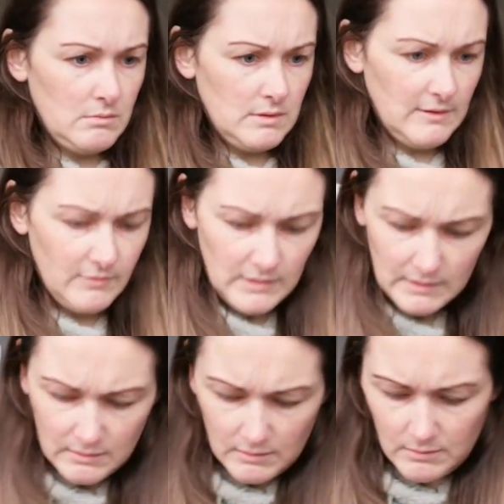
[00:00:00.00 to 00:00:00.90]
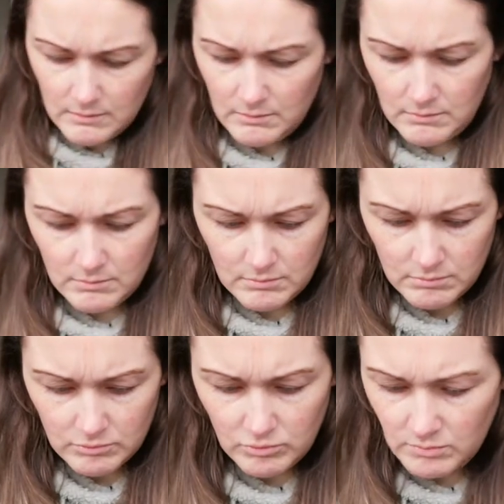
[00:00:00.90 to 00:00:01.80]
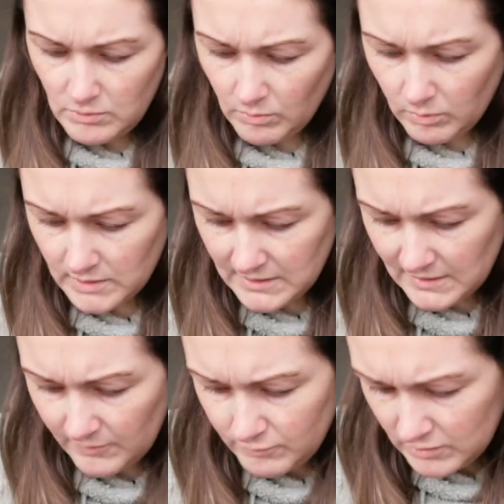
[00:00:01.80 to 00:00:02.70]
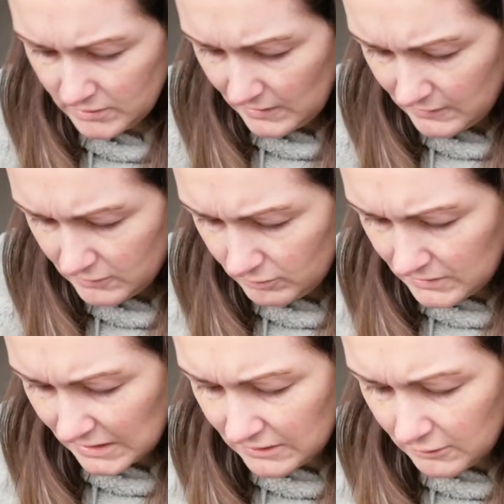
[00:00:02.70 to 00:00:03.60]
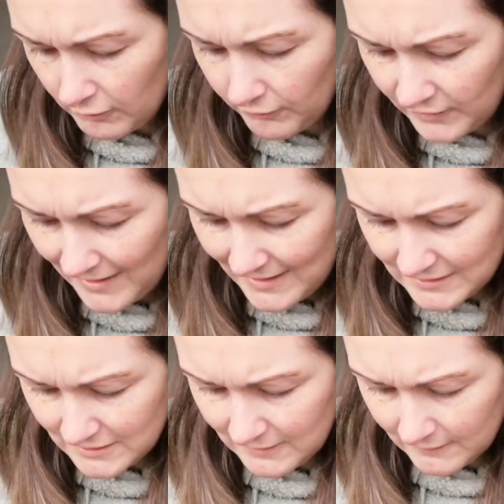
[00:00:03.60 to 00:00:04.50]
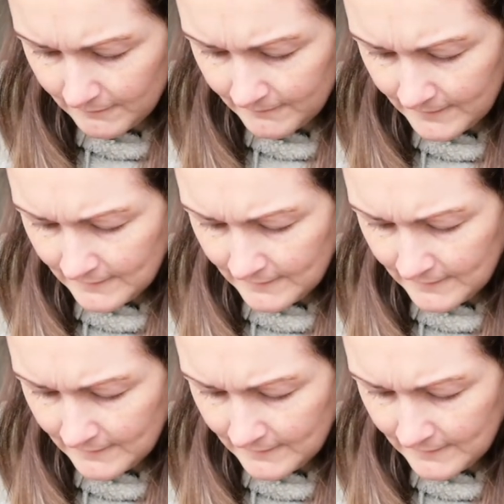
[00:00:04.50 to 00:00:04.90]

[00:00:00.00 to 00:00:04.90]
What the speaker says: Let's have a little look. Oh, do you know when you order stuff, you just get so excited you forget, don't you?